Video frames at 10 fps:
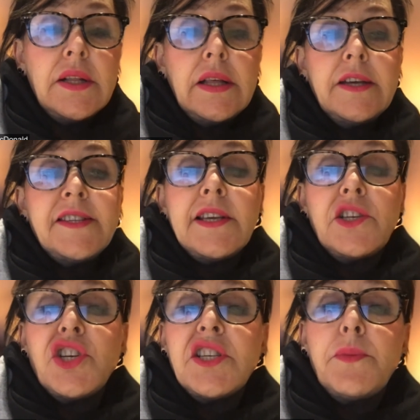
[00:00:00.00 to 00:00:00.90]
It's
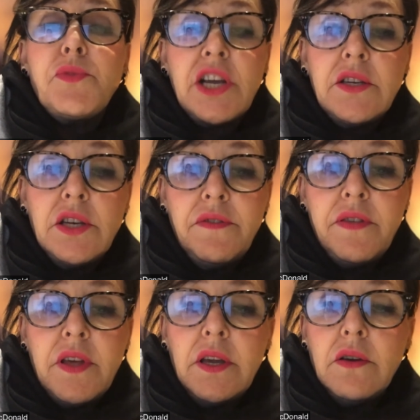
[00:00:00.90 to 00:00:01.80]
such a subjective
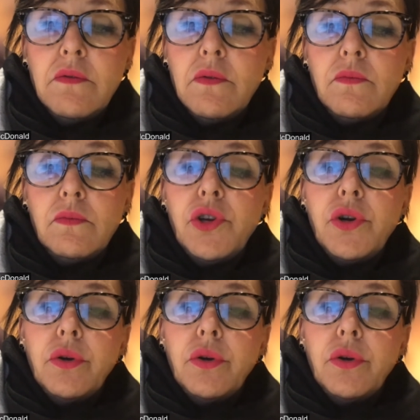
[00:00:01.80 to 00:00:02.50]
thing, and you know,